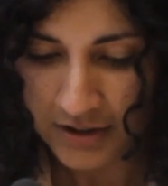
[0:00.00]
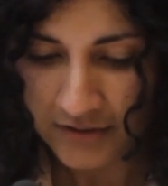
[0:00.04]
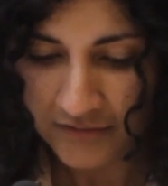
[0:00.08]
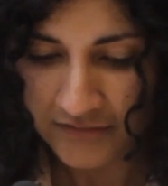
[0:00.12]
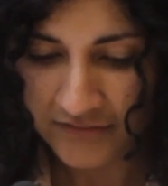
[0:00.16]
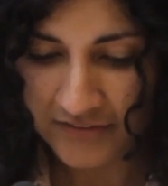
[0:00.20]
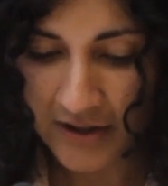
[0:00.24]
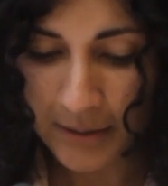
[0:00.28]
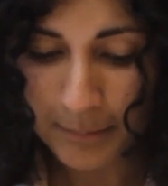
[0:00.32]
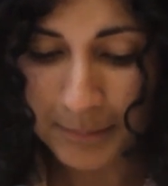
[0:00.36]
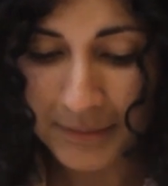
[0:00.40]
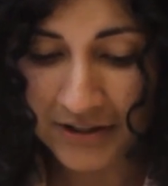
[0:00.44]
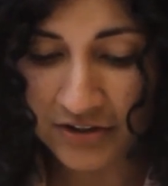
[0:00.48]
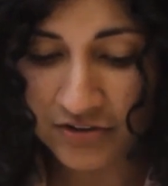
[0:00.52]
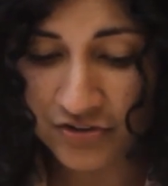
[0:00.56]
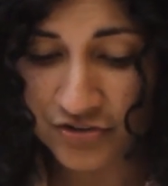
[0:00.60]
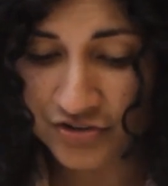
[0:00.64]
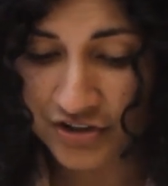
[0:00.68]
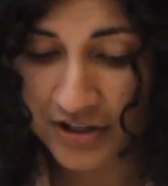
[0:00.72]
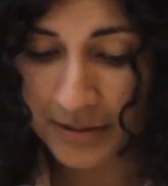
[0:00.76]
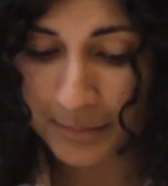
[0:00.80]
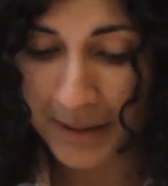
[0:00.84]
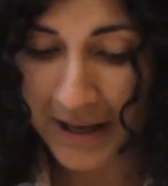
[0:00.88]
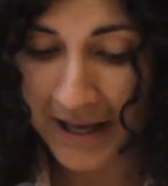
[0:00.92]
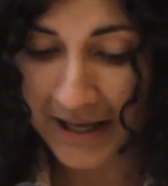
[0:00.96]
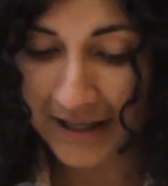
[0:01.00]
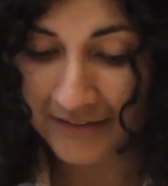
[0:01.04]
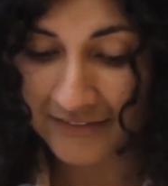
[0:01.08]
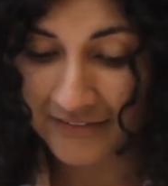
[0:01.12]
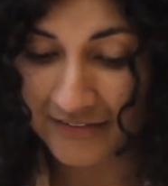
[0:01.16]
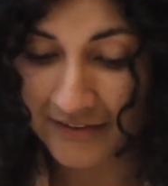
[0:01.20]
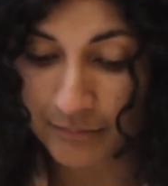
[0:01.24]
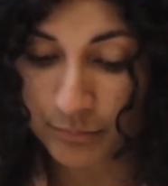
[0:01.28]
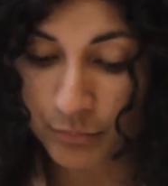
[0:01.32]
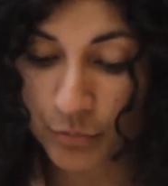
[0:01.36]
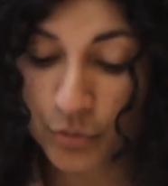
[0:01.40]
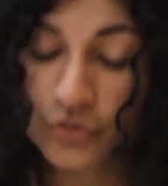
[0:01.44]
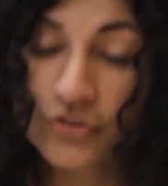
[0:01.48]
Some extreme acts
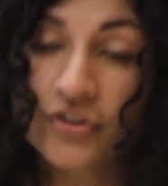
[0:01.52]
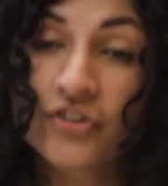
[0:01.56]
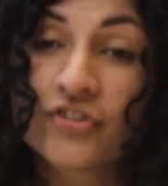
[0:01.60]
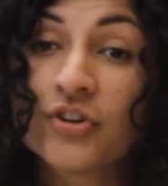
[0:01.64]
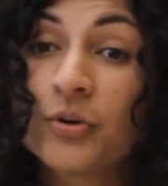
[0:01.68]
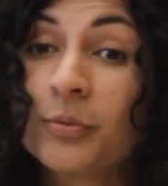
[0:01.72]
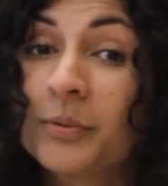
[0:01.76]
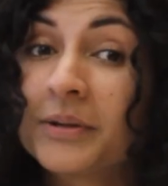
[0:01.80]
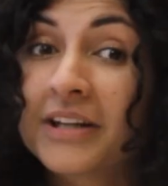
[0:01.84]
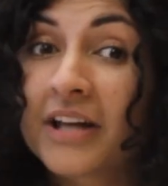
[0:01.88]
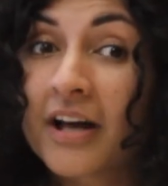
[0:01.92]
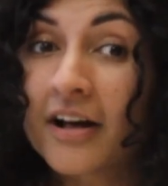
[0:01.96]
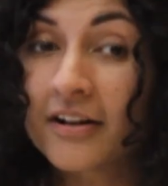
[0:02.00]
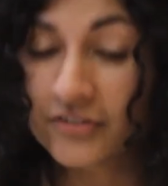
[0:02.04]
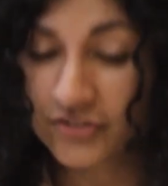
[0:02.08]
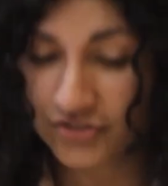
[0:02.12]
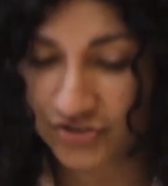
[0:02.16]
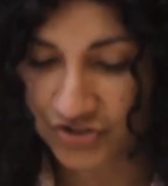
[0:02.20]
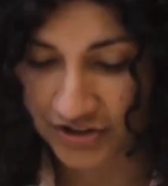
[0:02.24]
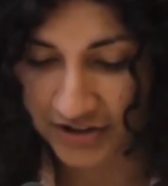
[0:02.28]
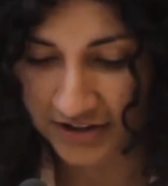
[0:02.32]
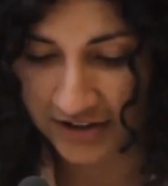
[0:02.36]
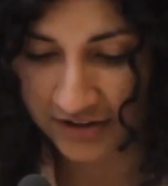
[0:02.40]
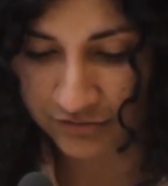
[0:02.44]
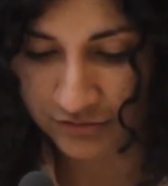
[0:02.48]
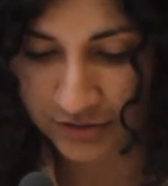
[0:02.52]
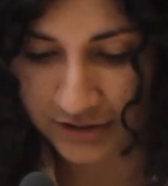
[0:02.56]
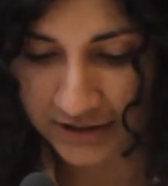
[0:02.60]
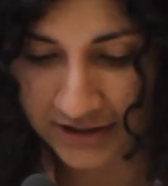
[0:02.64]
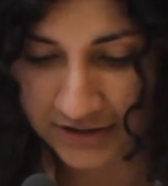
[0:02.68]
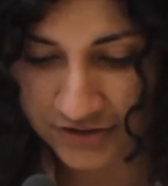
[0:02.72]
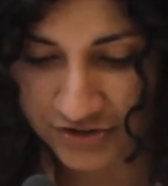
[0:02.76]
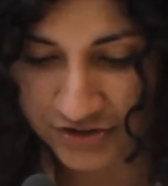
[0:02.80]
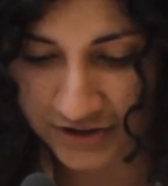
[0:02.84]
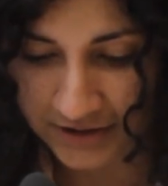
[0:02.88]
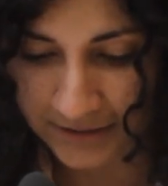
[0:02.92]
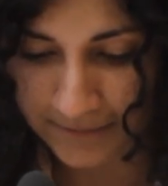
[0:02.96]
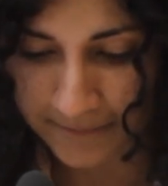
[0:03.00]
have more to do with culture than
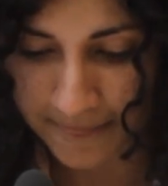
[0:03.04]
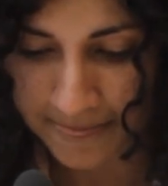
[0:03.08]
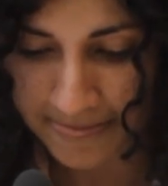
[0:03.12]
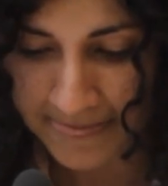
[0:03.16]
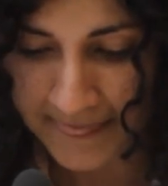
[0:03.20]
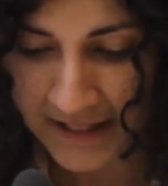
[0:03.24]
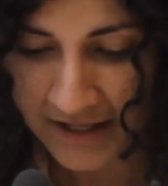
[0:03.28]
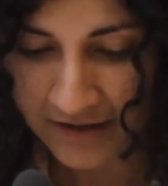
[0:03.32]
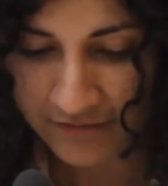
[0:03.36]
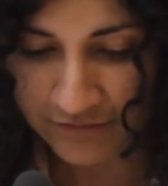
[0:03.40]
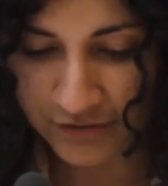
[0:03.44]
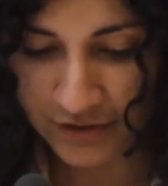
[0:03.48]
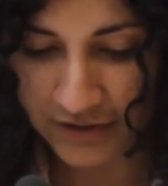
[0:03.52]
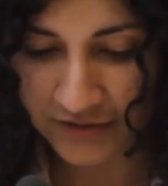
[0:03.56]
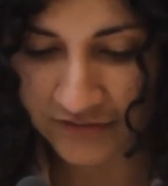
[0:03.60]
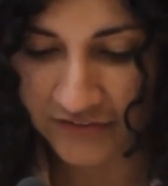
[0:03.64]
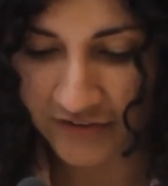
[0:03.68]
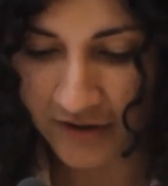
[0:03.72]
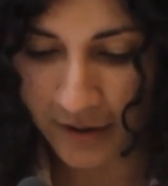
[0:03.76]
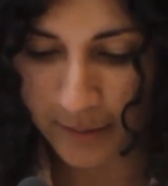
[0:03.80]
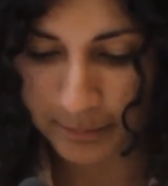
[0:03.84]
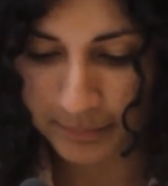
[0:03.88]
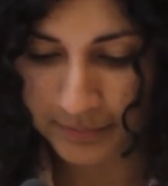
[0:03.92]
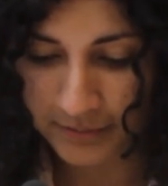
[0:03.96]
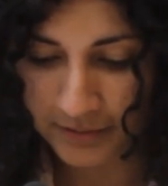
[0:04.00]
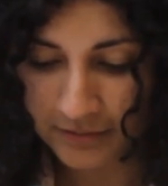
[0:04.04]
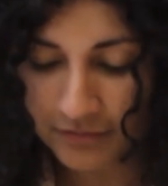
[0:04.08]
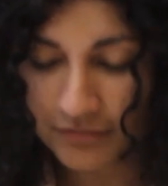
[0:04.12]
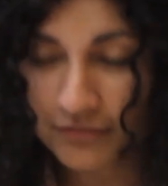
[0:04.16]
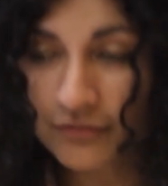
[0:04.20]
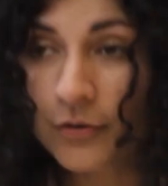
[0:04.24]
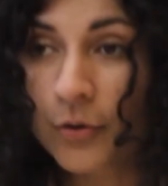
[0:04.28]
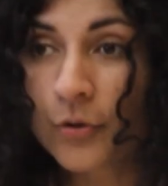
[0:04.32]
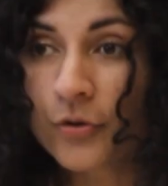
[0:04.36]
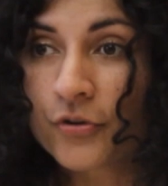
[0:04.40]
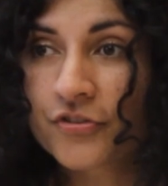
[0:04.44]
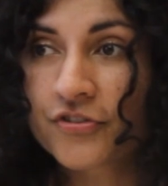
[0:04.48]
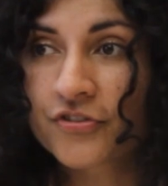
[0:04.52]
religion. For example,
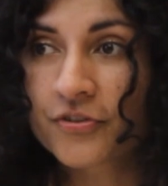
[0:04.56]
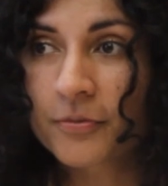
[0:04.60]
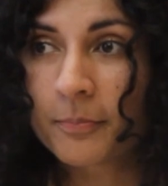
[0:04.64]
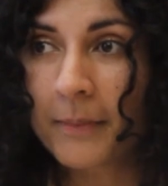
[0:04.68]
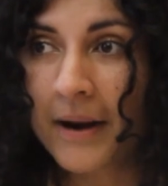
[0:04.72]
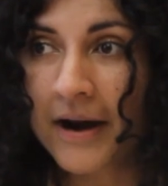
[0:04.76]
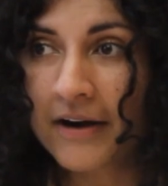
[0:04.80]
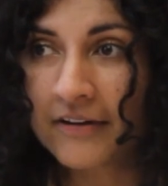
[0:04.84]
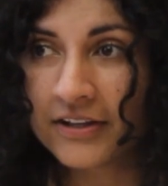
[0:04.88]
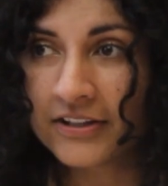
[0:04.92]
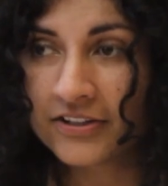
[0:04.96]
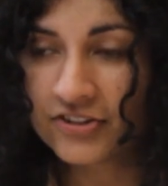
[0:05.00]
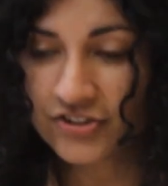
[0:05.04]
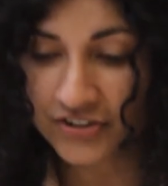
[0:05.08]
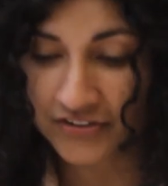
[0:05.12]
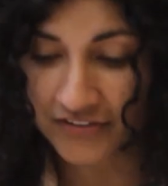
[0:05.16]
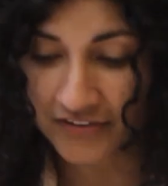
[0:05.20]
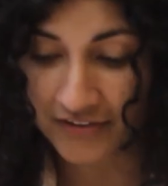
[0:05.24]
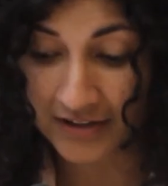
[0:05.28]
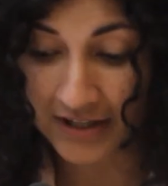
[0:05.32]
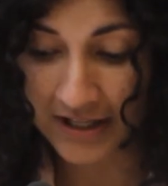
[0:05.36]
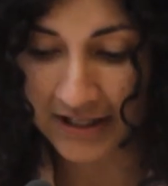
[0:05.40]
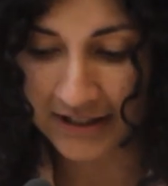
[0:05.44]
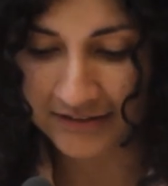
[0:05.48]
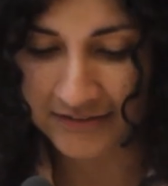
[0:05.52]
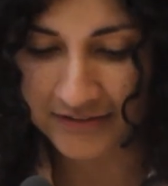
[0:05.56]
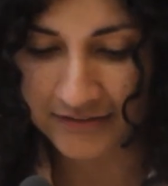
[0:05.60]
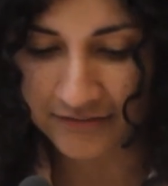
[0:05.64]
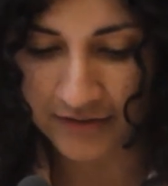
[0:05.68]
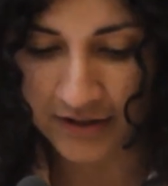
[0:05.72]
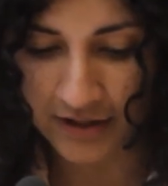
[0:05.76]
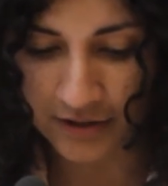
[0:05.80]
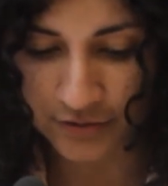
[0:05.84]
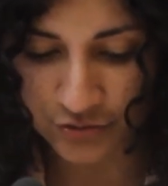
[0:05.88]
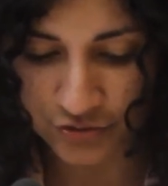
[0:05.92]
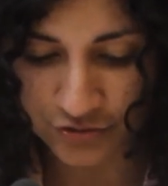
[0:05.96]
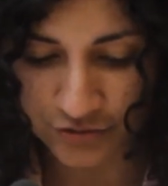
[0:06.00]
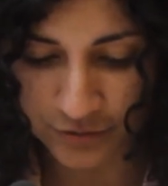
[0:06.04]
forced marriage is a negative
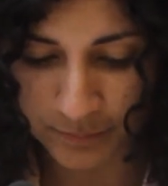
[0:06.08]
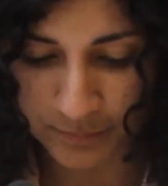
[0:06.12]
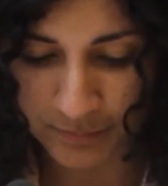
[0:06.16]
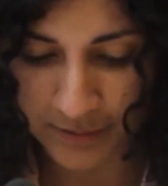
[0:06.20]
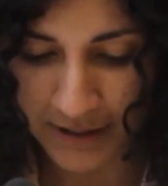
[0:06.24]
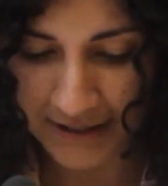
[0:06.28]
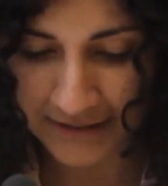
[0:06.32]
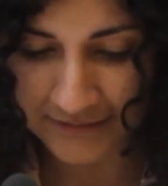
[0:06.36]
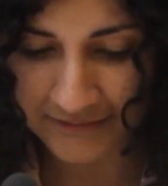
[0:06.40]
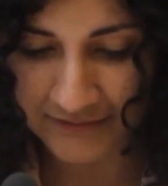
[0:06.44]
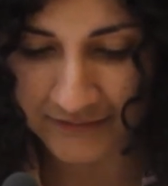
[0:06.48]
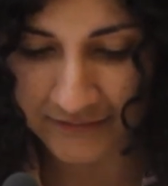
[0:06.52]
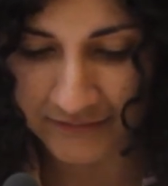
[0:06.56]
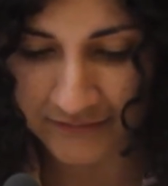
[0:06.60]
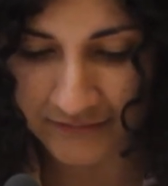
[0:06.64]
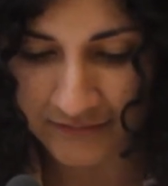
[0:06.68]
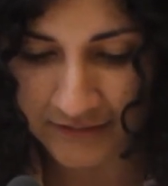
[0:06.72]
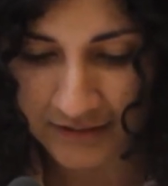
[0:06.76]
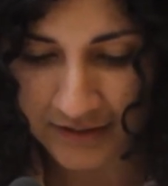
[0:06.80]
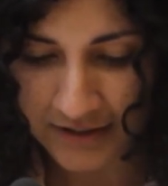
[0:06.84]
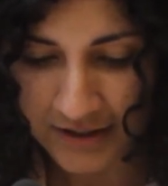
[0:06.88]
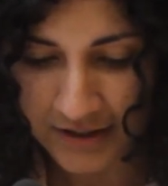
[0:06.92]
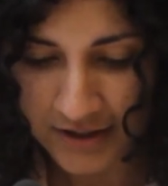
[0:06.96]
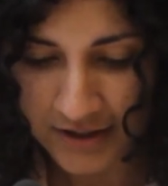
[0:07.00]
cultural practice